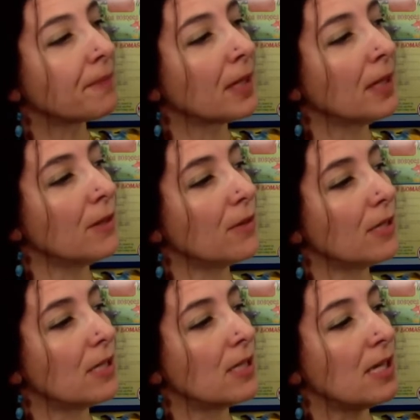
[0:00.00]
and you
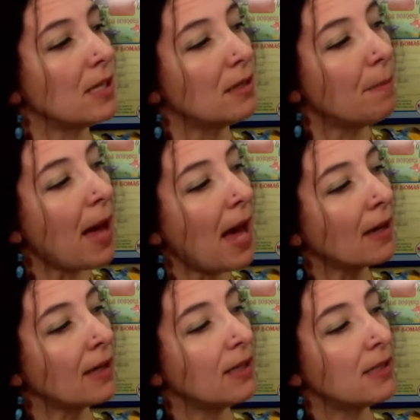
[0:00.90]
can see in the back
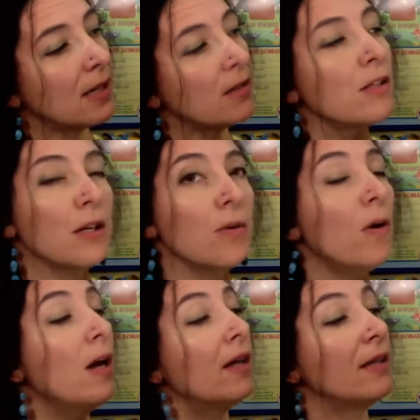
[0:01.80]
it tells you
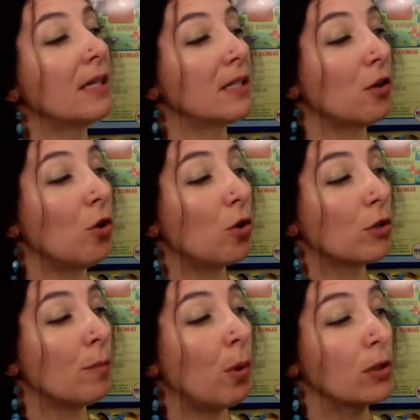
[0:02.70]
that is los
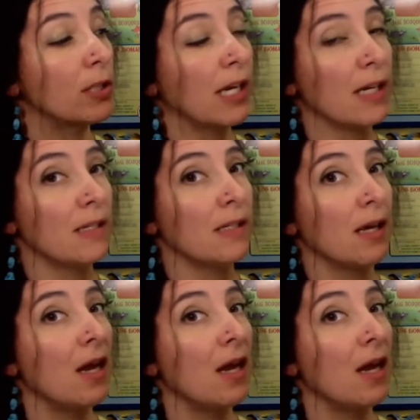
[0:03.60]
bosques.